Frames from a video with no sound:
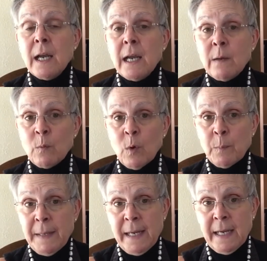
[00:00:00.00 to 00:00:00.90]
it will
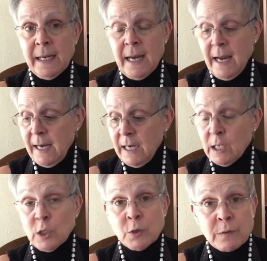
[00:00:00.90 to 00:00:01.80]
be a
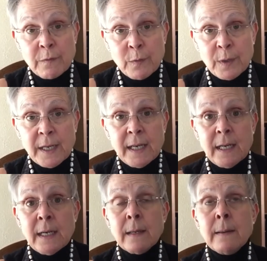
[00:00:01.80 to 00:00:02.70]
gluten-free,